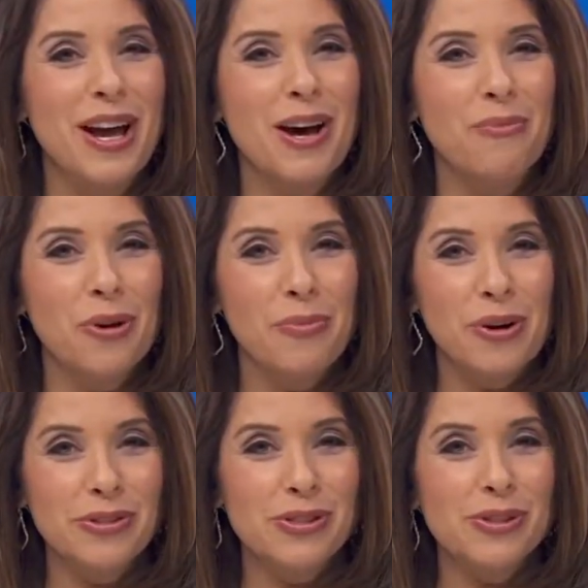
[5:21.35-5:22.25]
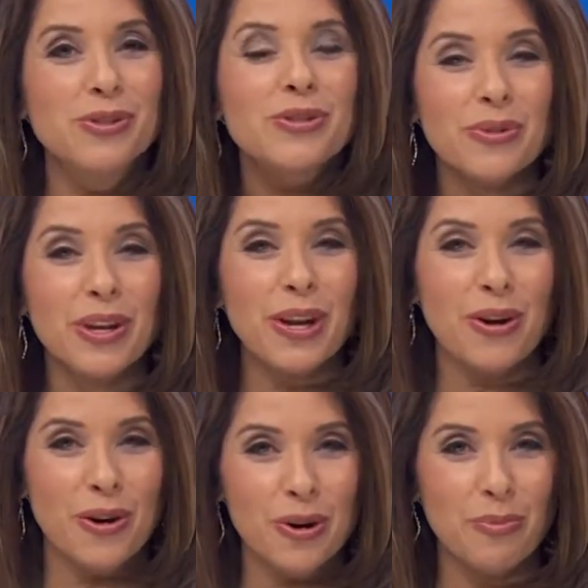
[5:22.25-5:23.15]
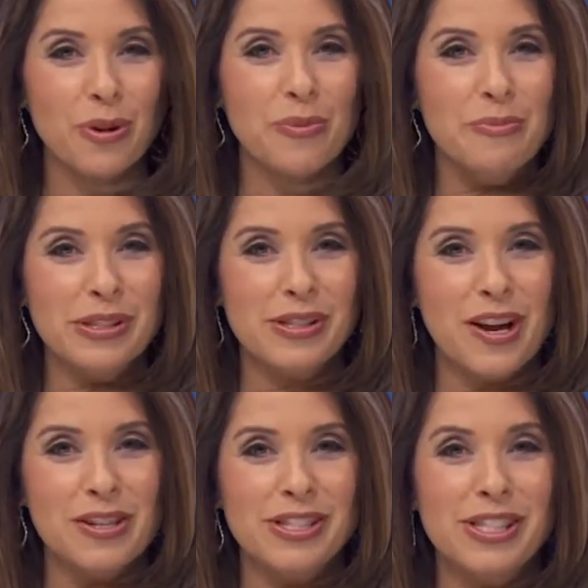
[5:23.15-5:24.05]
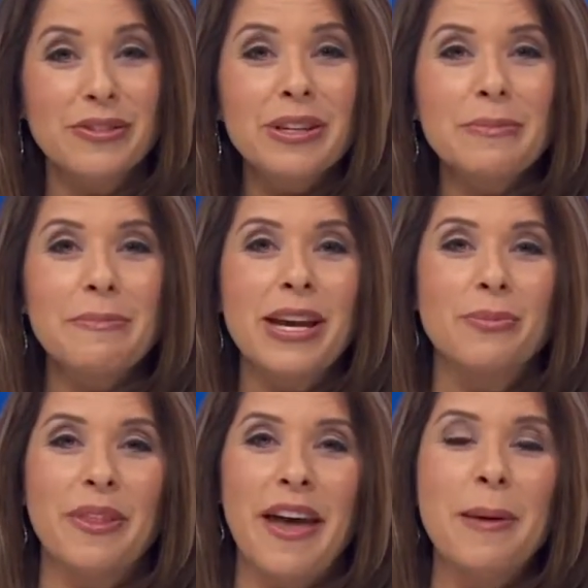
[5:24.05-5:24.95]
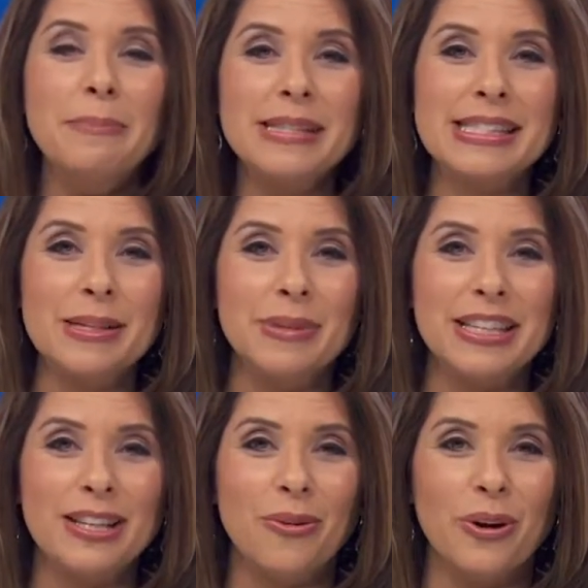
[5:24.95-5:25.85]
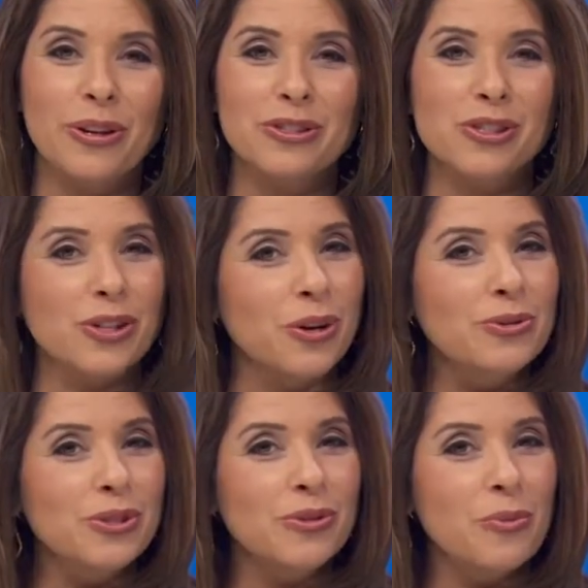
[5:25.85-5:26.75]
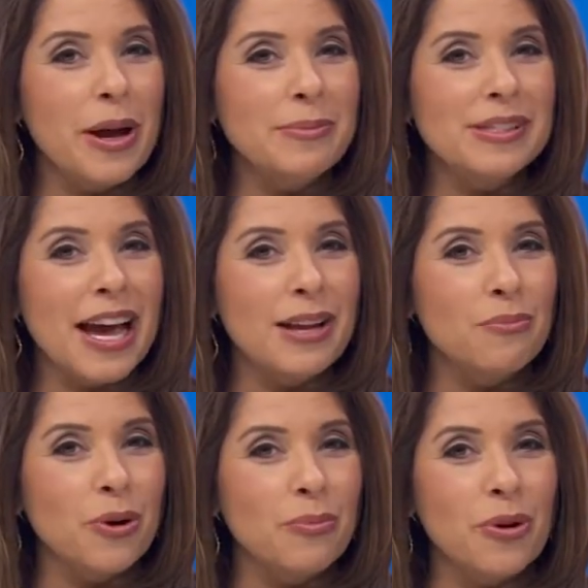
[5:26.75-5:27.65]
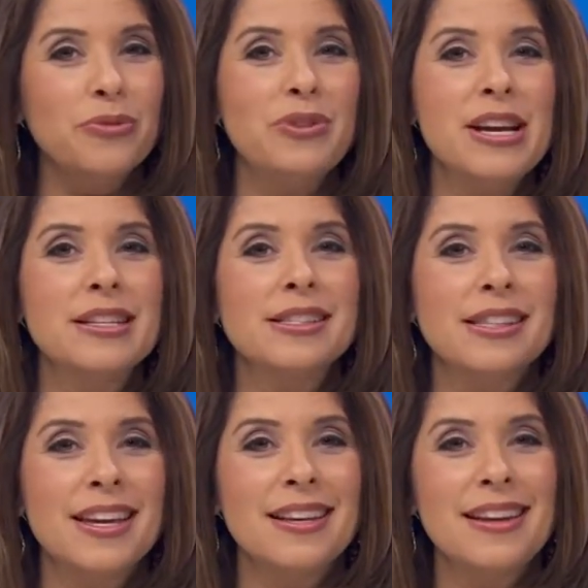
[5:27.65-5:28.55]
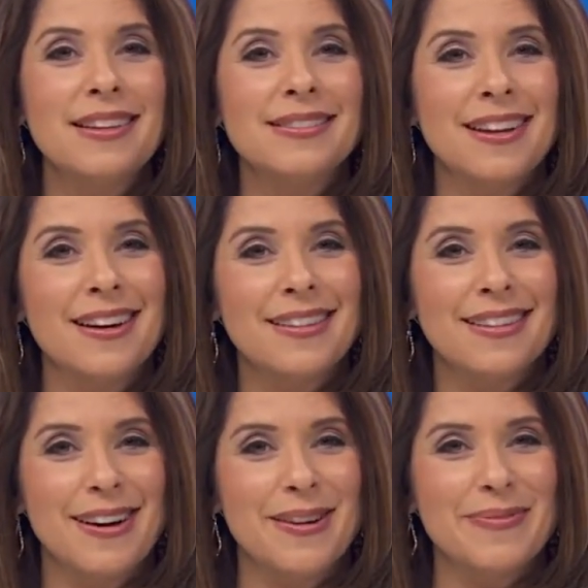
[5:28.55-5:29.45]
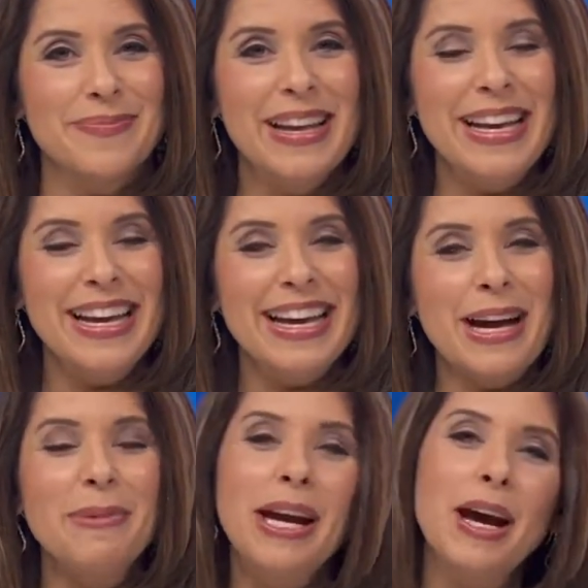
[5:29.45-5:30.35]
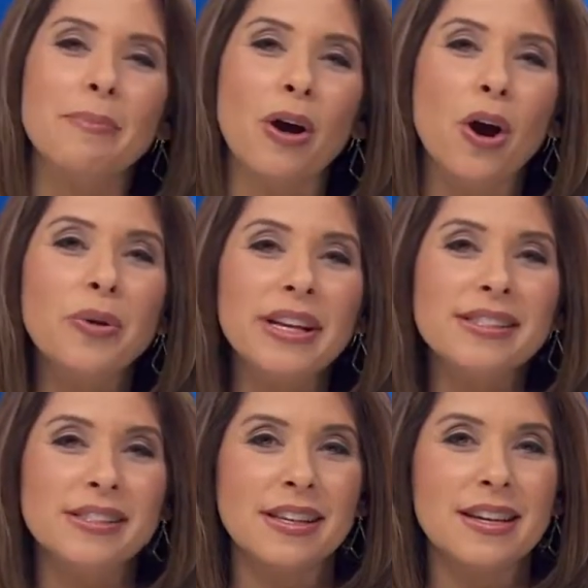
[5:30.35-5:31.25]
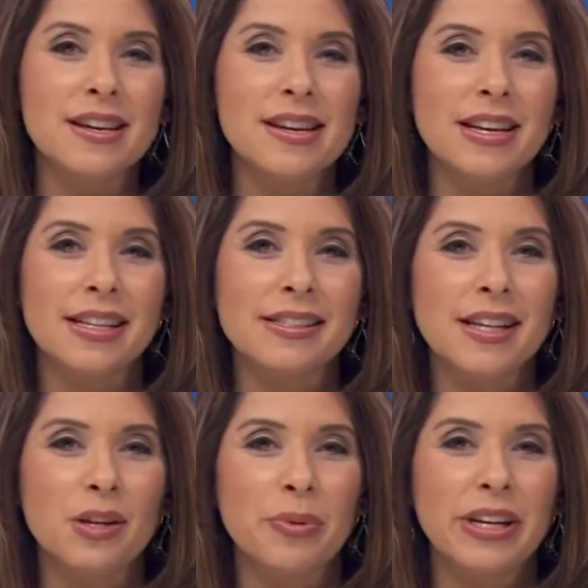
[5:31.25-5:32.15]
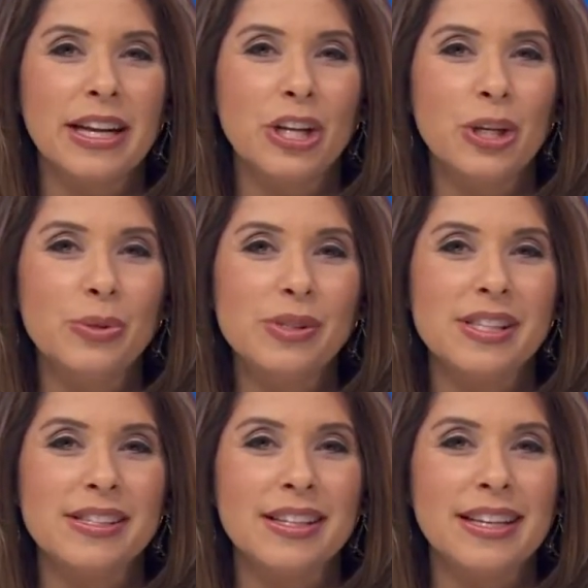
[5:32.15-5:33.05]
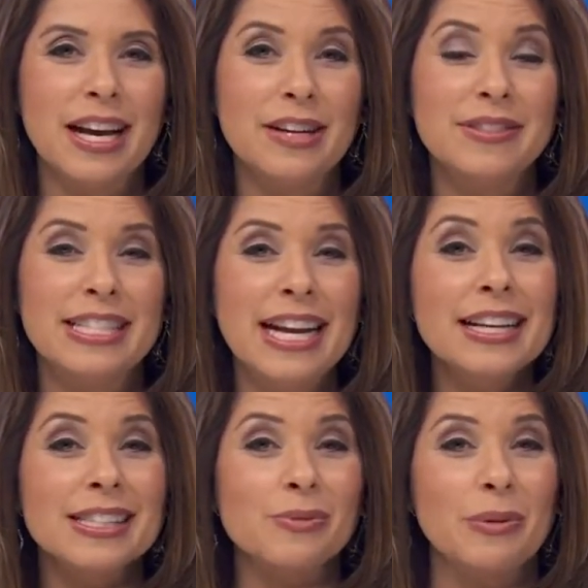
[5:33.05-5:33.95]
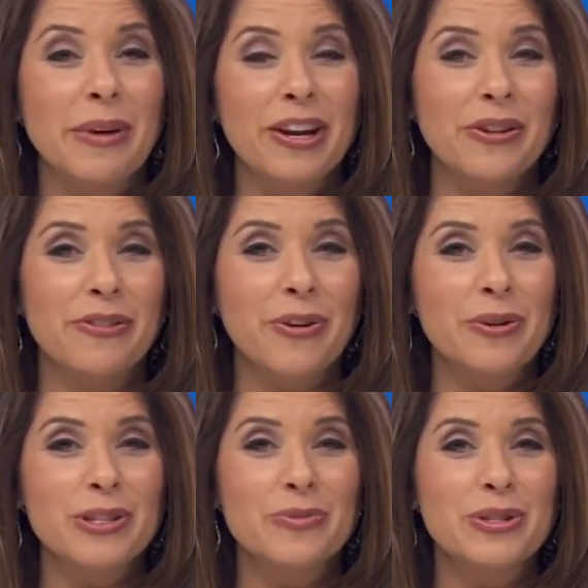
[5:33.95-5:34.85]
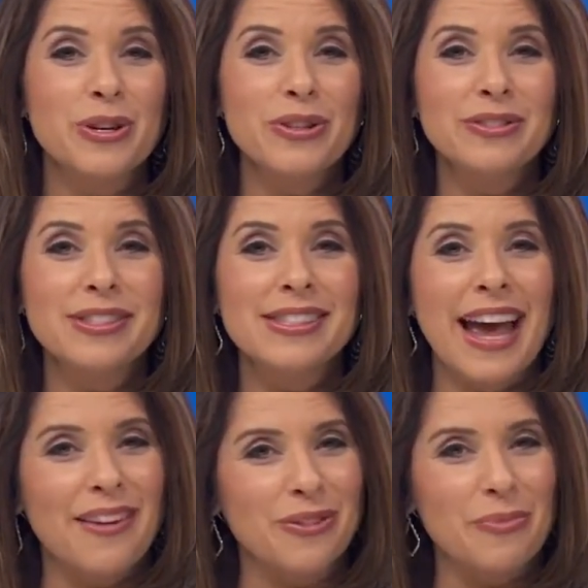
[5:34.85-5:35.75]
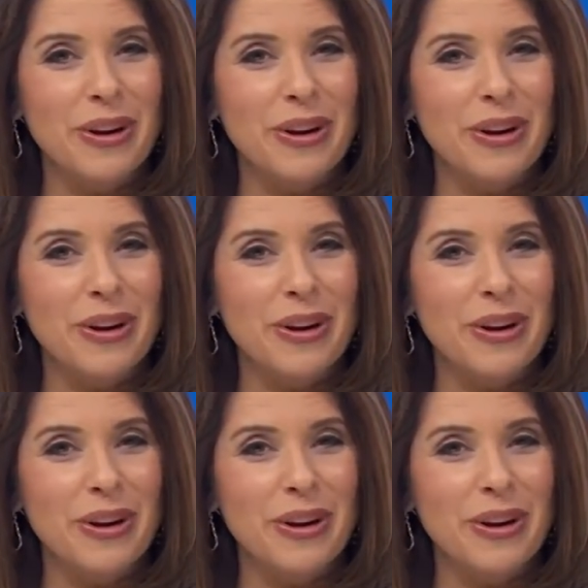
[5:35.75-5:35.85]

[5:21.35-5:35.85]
uh, Borbón's Soothing Herbal Massage Serum made with hemp CBD oil, just go to the website, borbonskin.com. Coming up, ODC is celebrating a new season of dance when Bay Area Focus returns returns after the